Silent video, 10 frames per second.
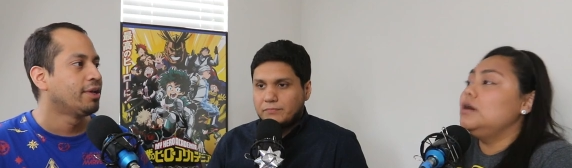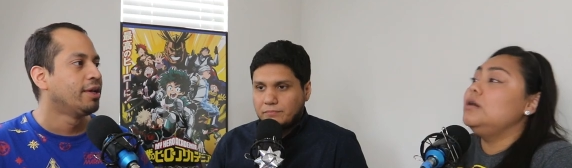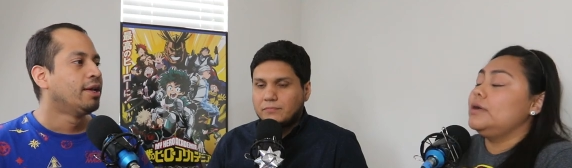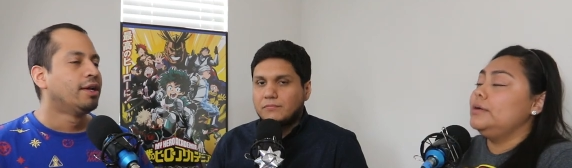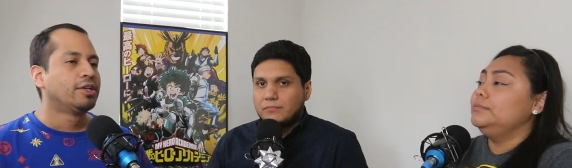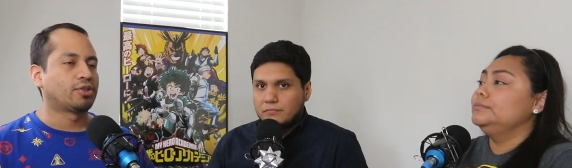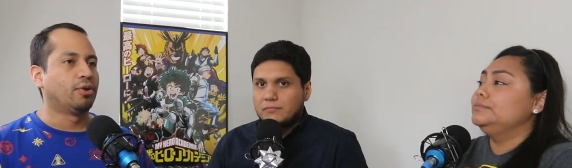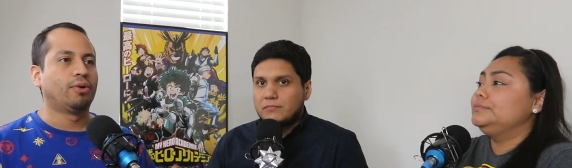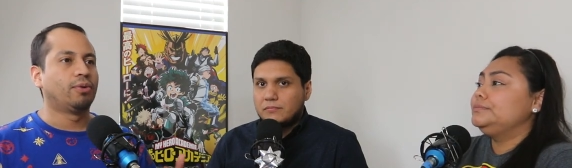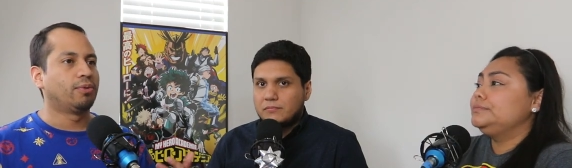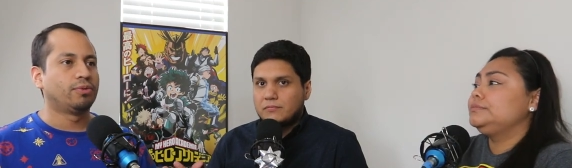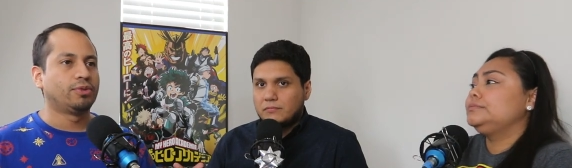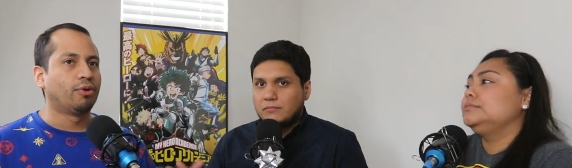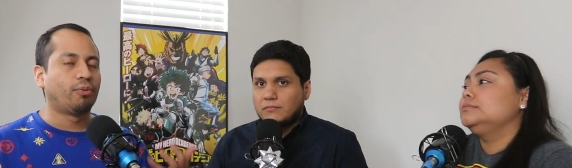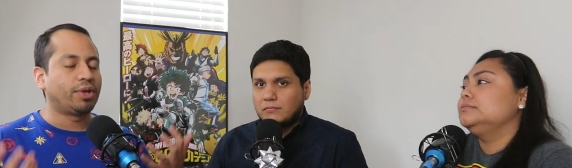Speaker 1: Oh, okay. So
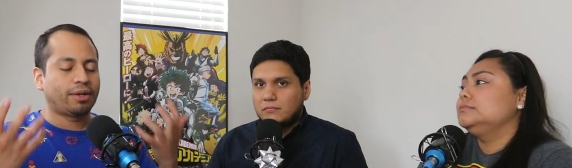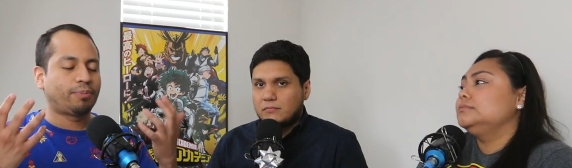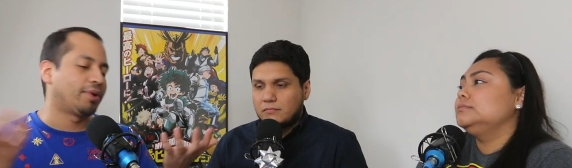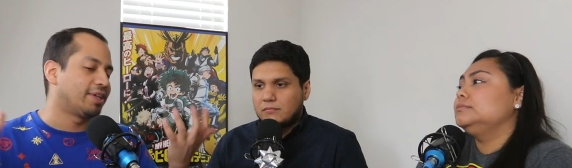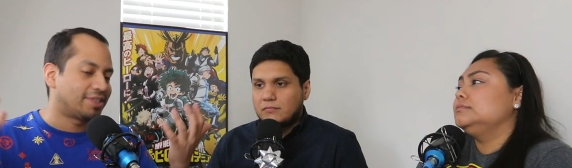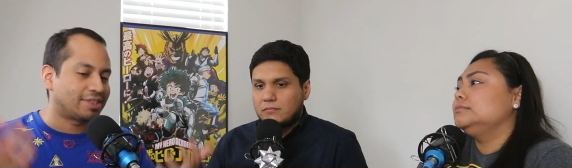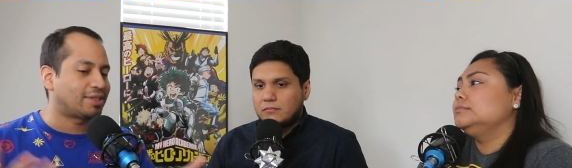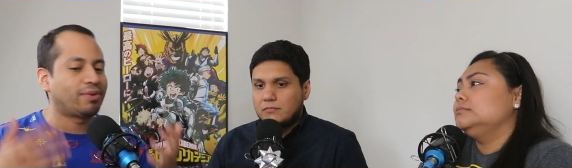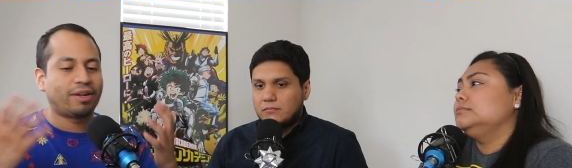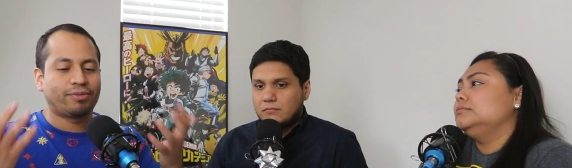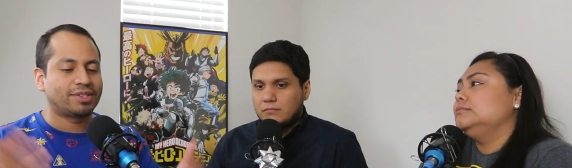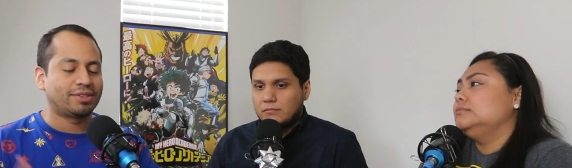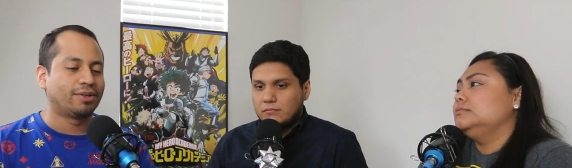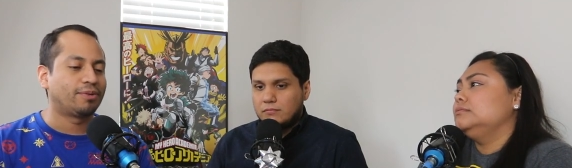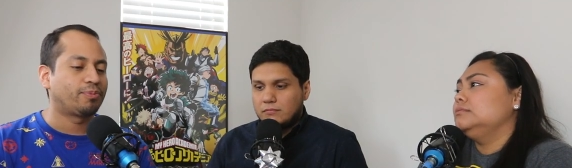you know we can, but it doesn't every
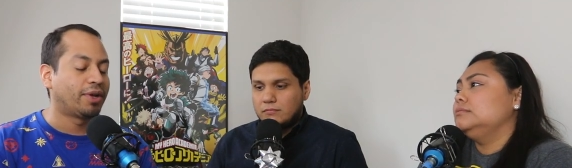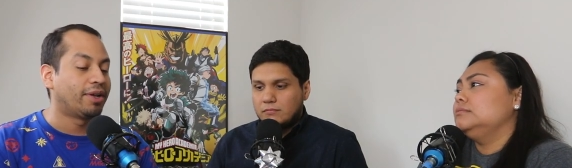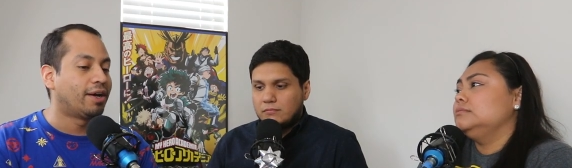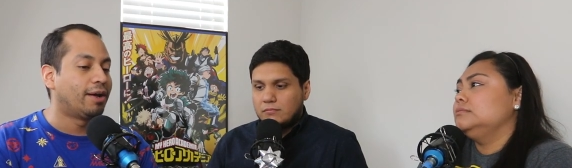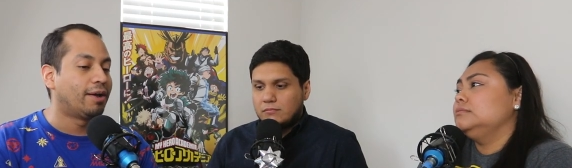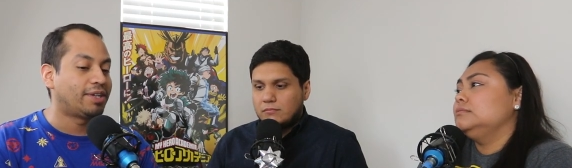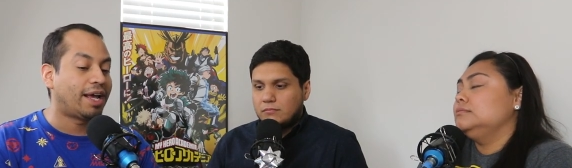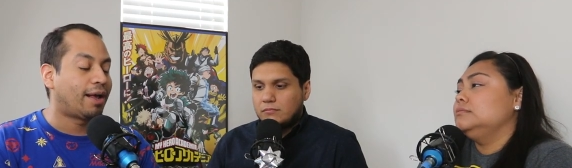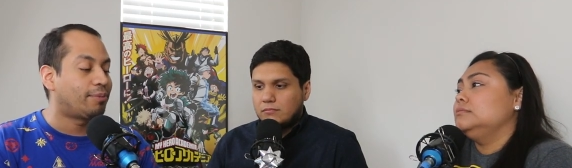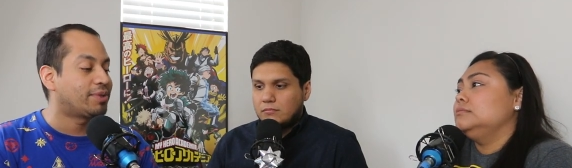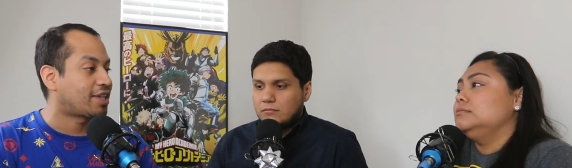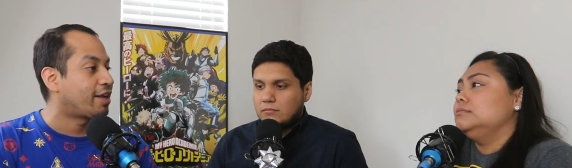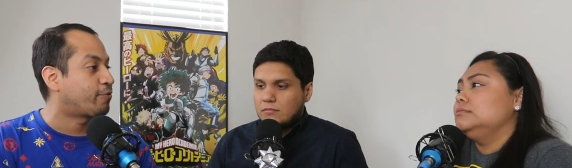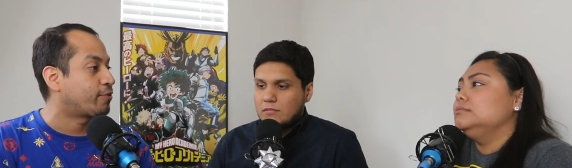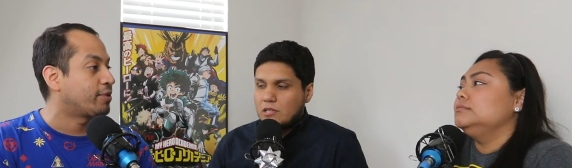you know. But yeah, I'm
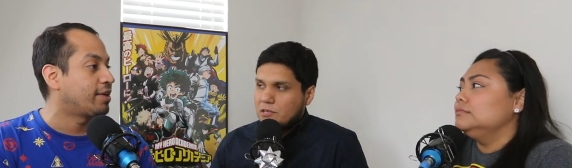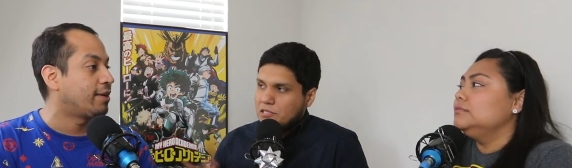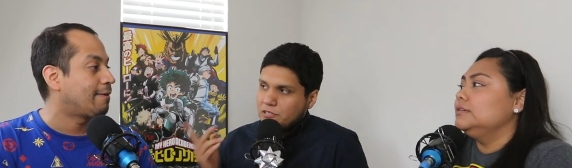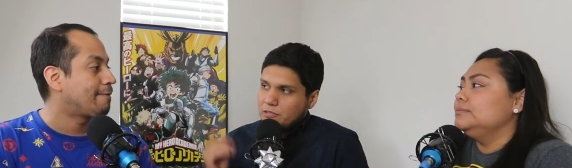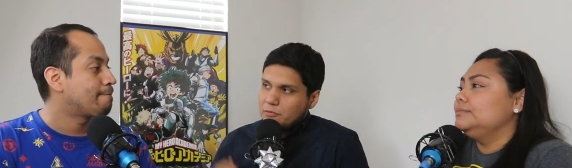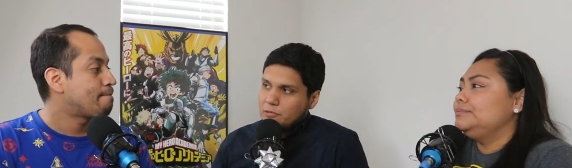excited for it. So what's your number